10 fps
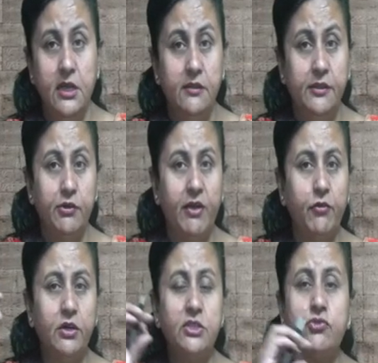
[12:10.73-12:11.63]
You have
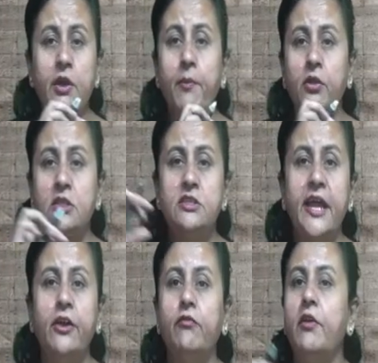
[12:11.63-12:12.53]
got a strip on the
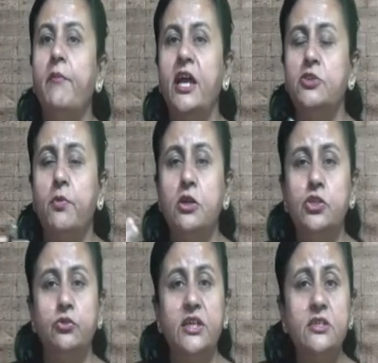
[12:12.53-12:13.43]
side of the
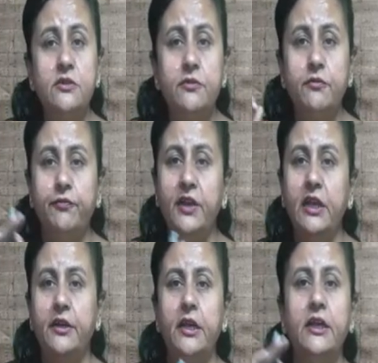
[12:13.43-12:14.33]
matchbox, you just
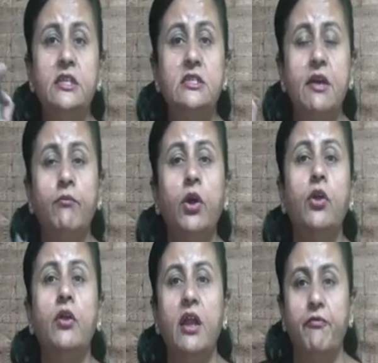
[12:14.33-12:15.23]
feel it. It is
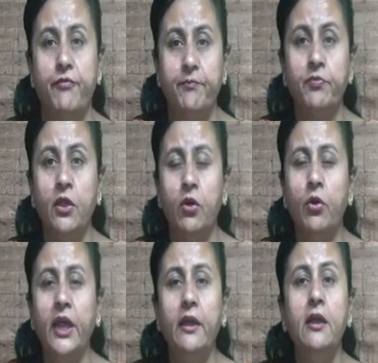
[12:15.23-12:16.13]
somewhat rough.
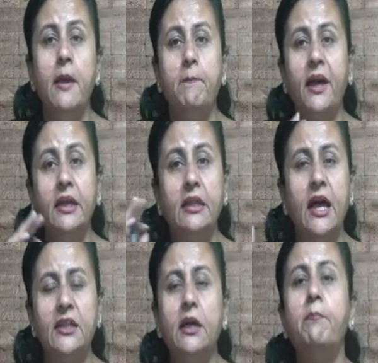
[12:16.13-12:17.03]
Okay, but
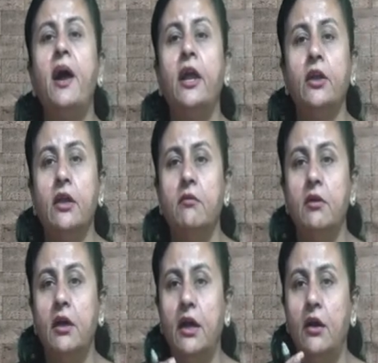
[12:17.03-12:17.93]
the other part
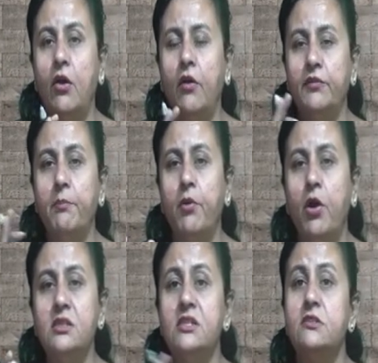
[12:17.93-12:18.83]
of the
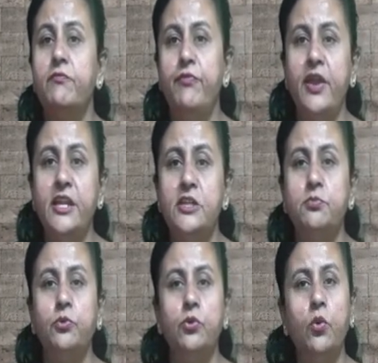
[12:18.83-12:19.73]
box is very
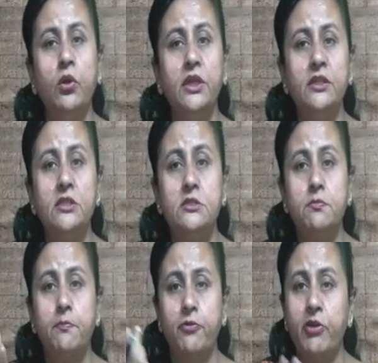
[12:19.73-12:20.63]
smooth. Only the
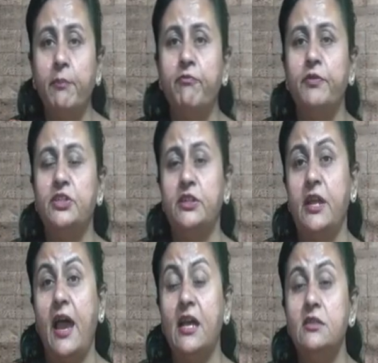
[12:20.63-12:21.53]
strip which it
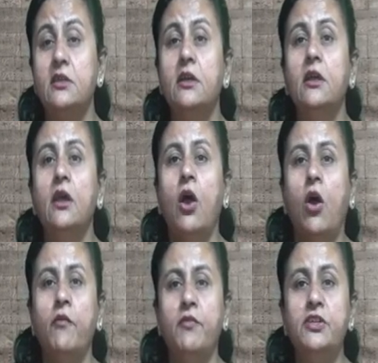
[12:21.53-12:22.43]
has,
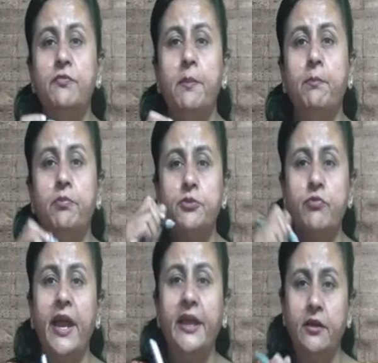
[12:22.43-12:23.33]
on which we
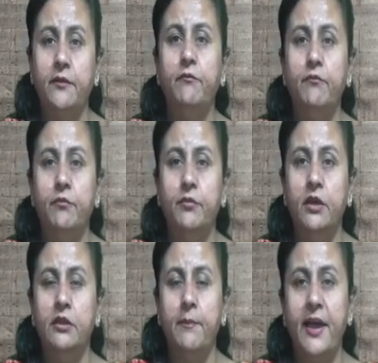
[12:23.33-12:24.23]
strike
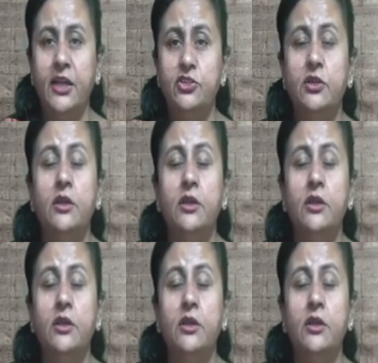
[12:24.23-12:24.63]
the match,